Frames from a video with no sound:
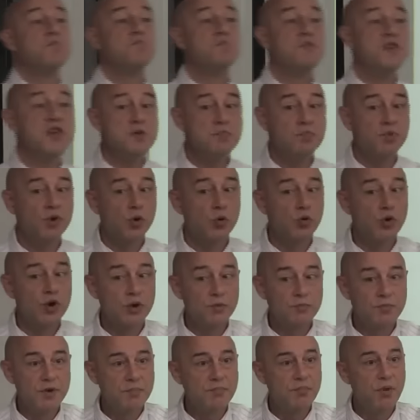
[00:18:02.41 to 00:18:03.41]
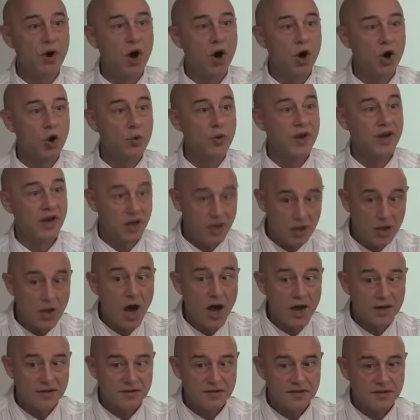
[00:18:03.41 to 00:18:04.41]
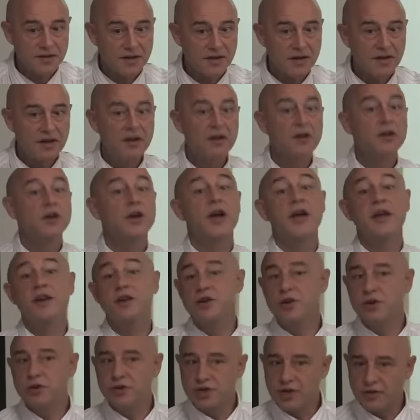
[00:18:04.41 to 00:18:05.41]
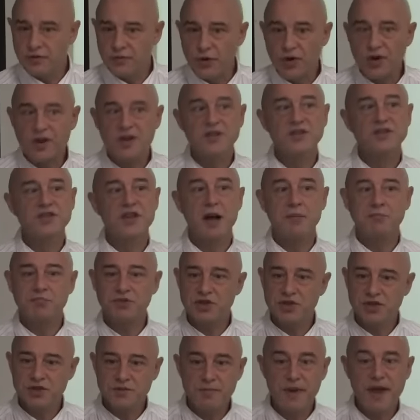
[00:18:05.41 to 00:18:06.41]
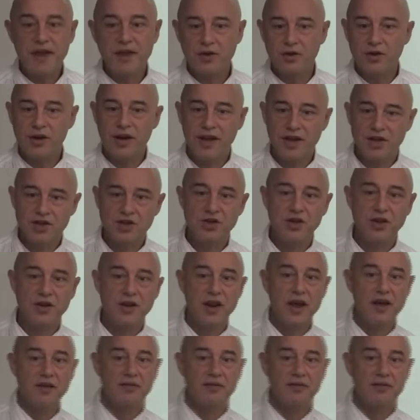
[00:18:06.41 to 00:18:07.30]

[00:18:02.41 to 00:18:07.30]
people will be borrowing a lot and use it for consumption, speculation, and